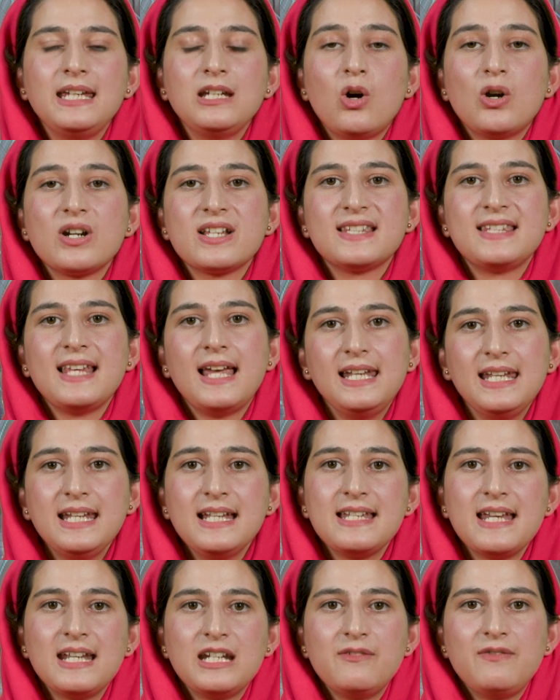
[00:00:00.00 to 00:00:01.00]
or selling
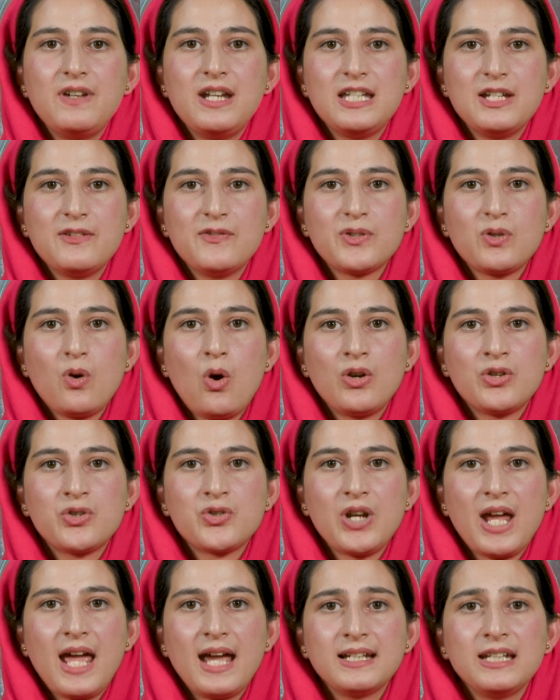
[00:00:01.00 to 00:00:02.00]
derivatives
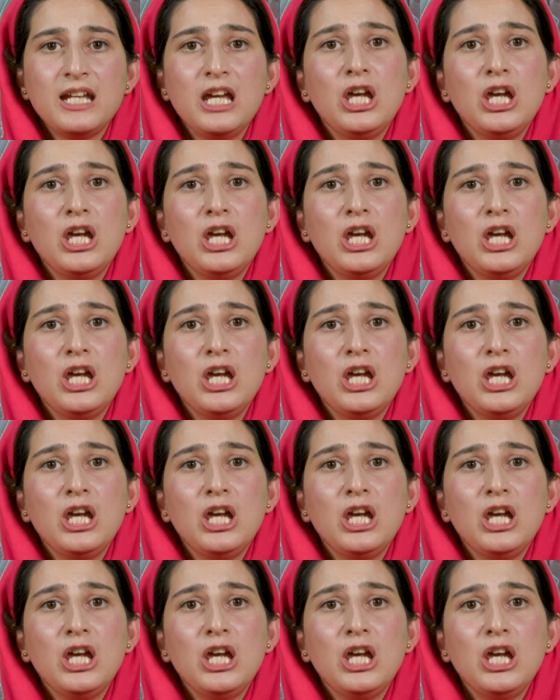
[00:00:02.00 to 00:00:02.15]
contract